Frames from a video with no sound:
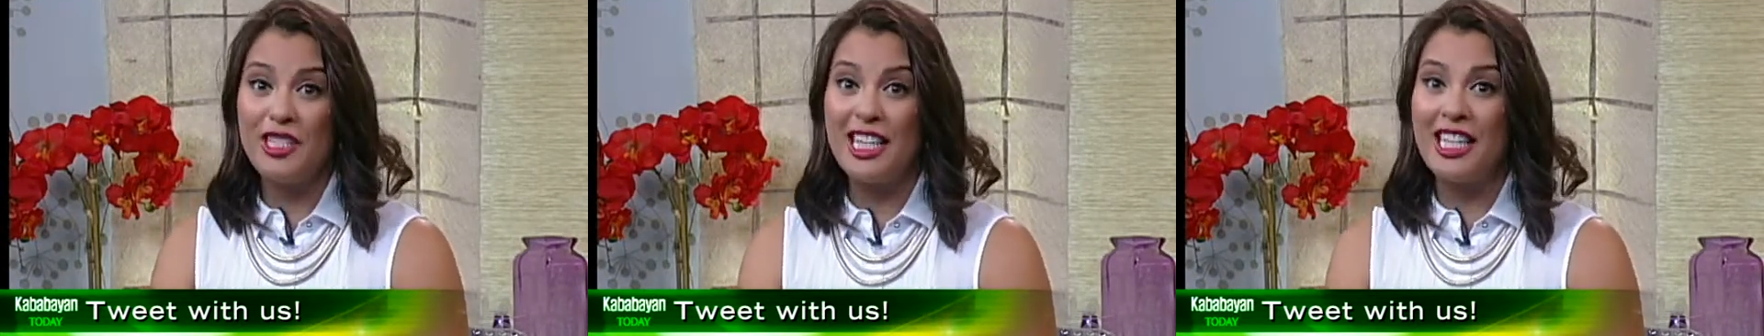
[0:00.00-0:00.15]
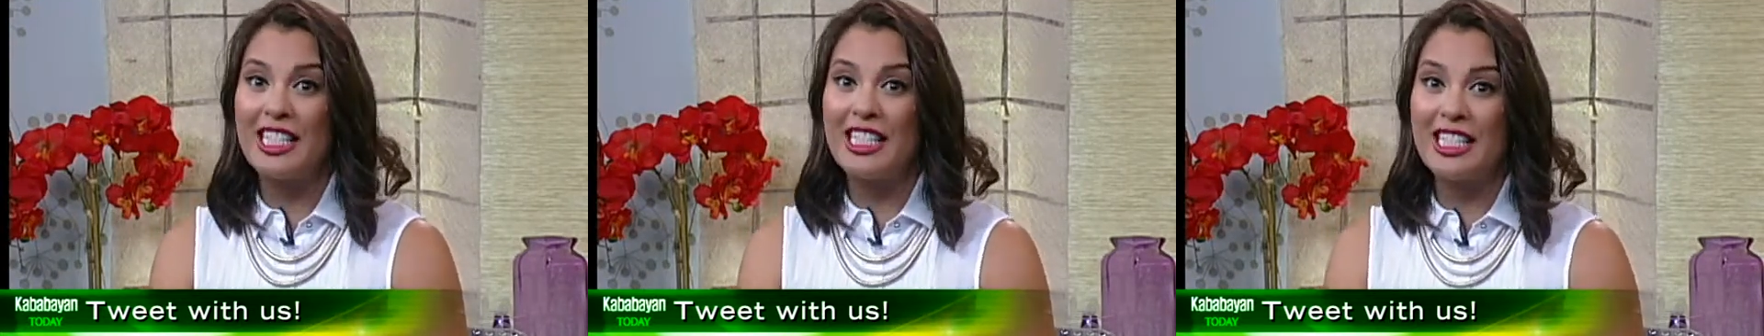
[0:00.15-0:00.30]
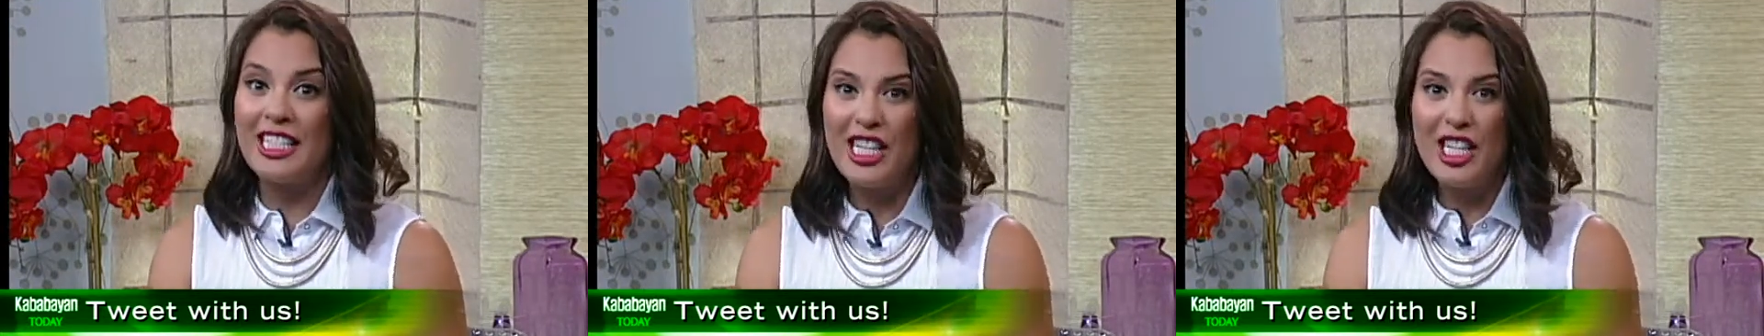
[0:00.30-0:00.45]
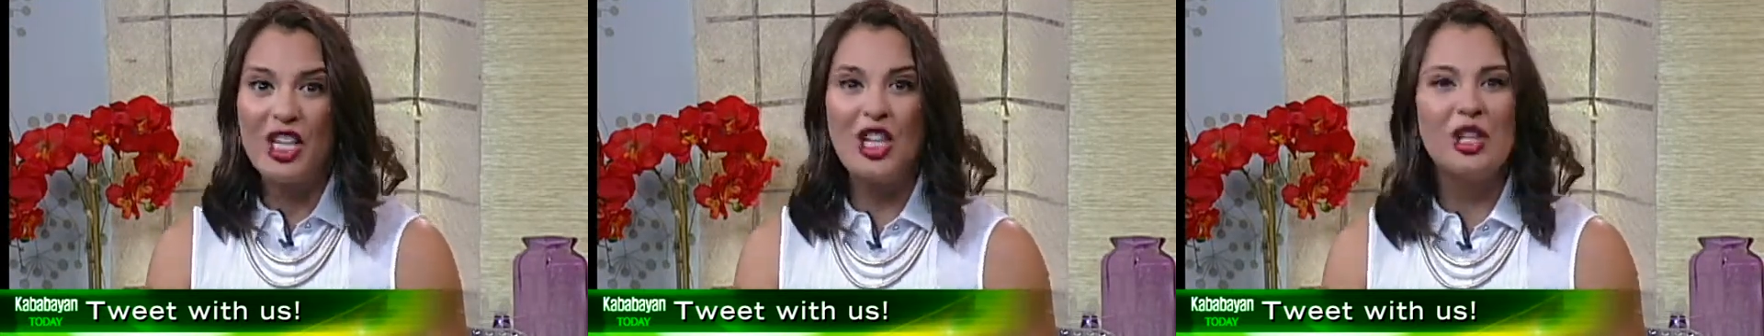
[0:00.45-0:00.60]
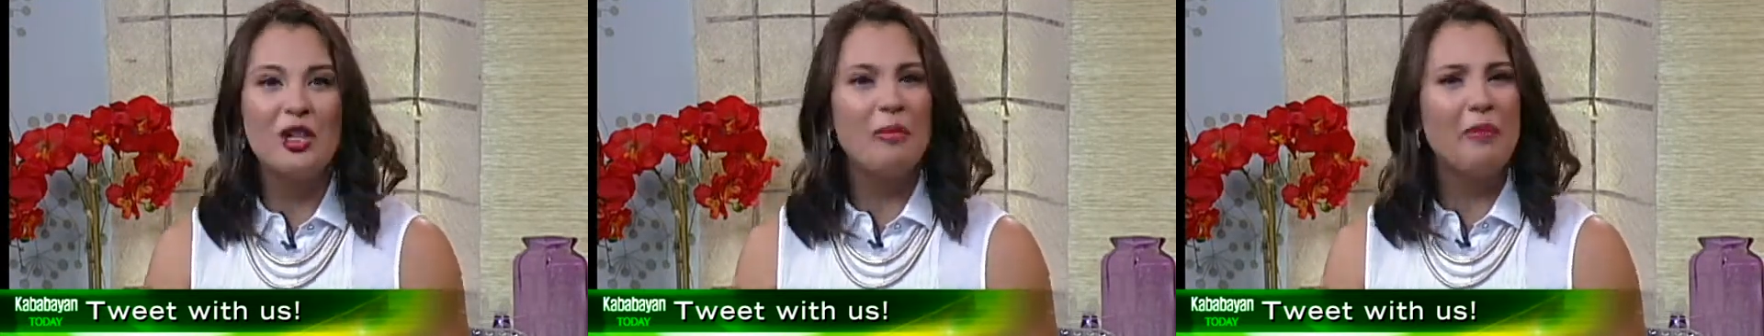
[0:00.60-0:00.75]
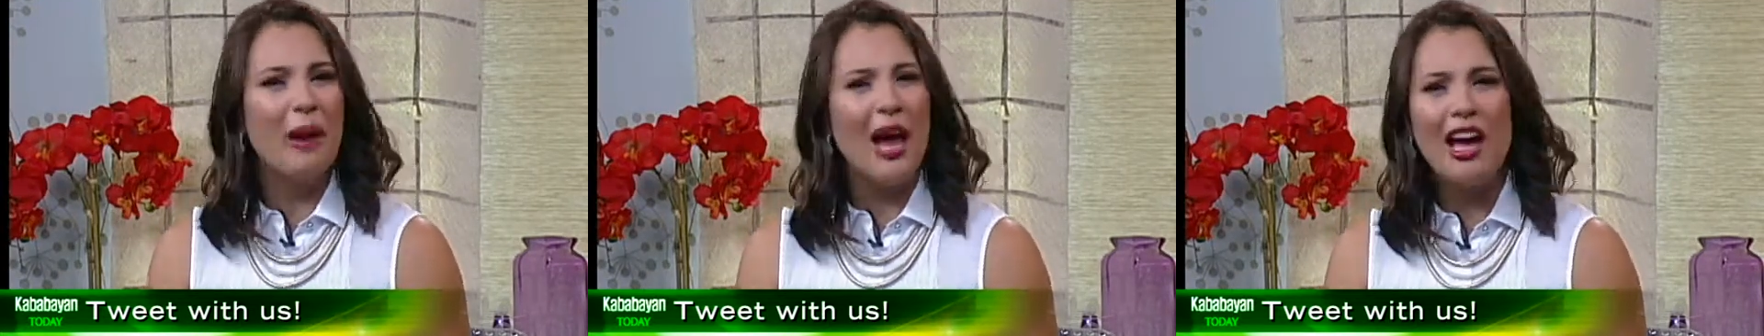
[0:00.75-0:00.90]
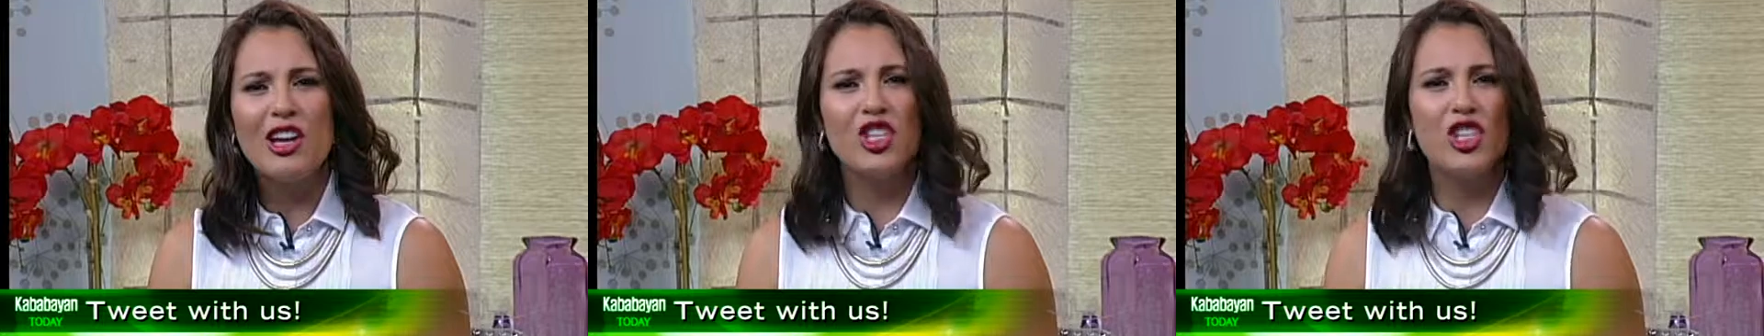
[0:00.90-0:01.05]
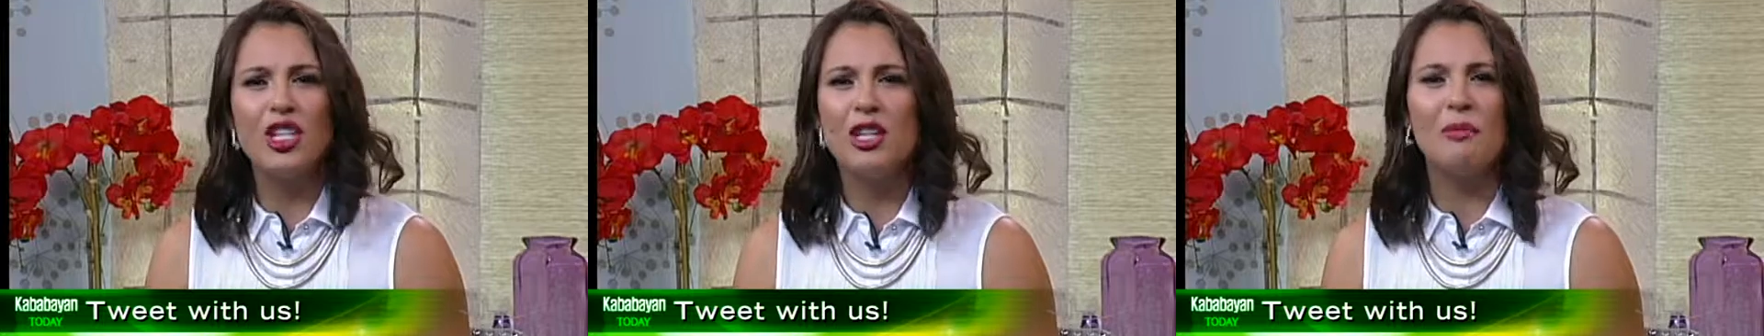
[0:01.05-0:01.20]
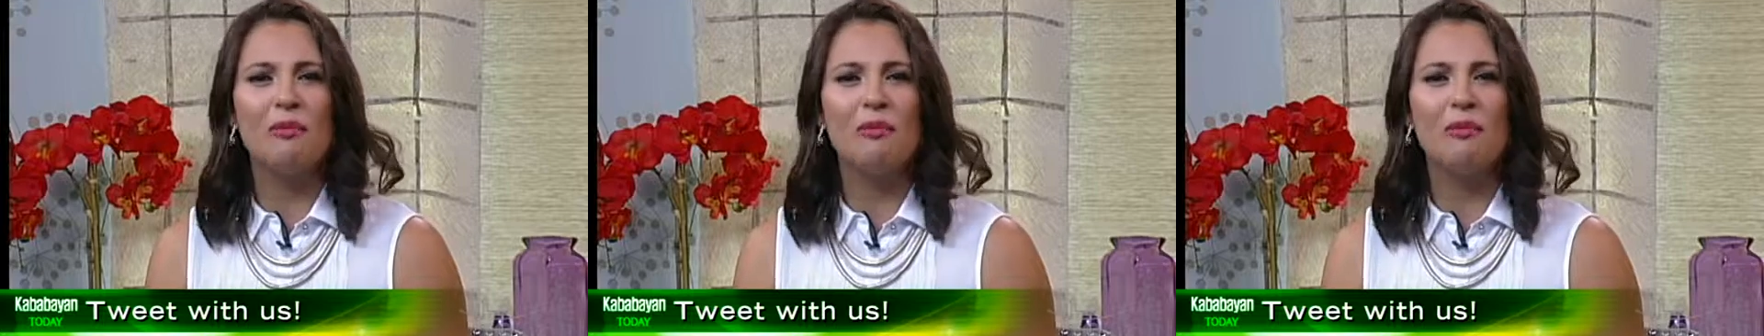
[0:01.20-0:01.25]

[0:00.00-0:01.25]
and singular passion in